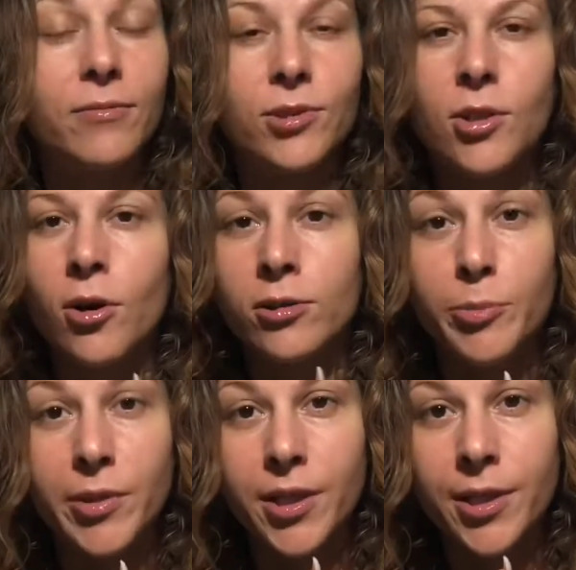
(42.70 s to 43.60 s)
called to
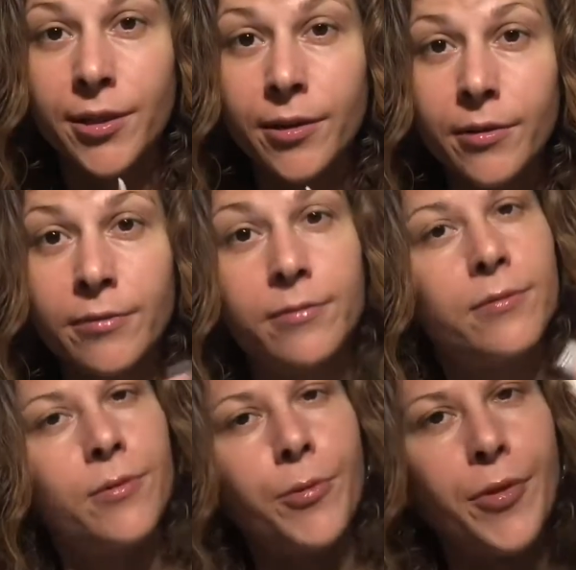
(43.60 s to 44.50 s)
be here
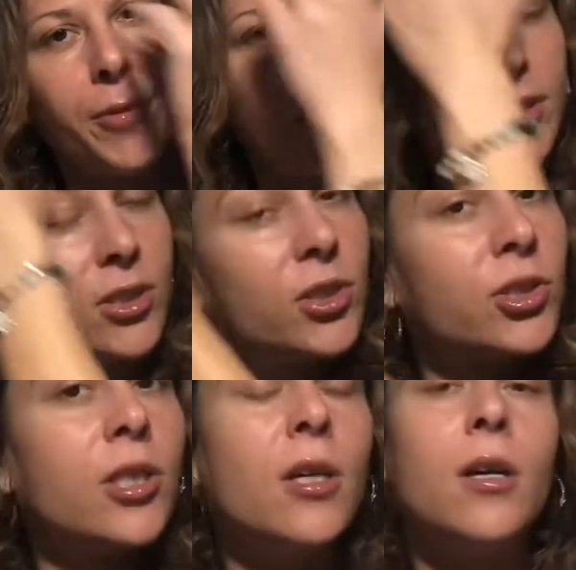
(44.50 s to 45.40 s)
with a
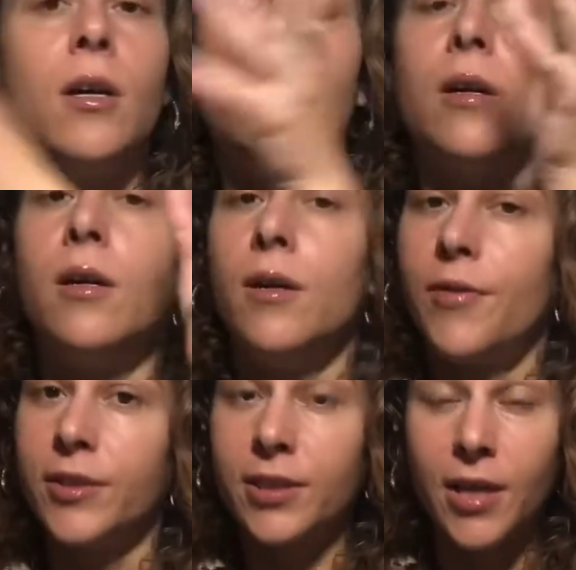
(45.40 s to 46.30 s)
message.
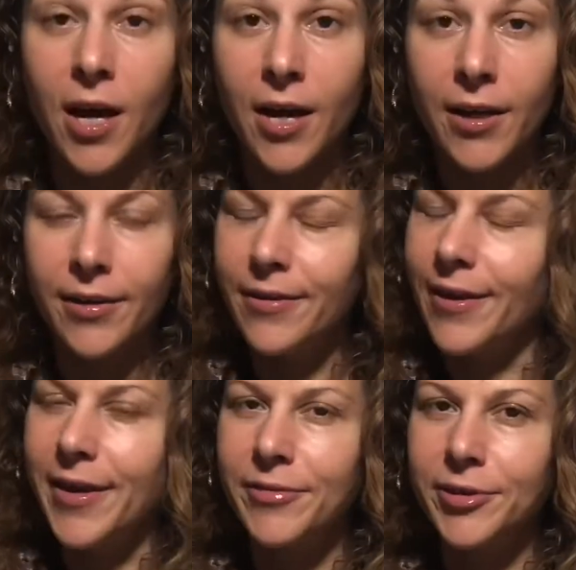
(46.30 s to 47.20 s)
The sky, the
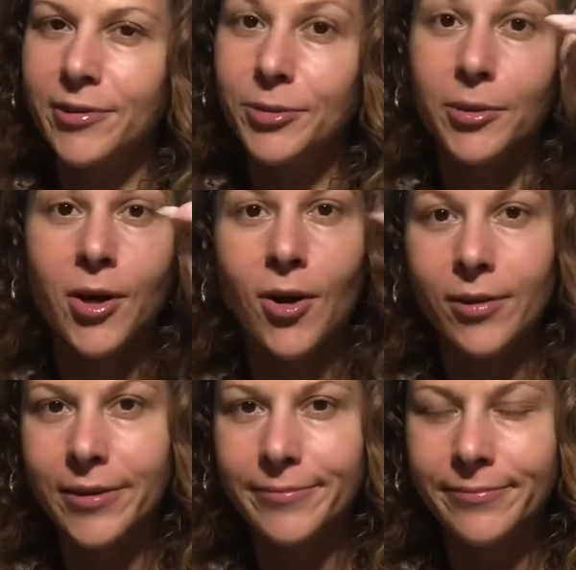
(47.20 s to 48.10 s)
heavens were calling.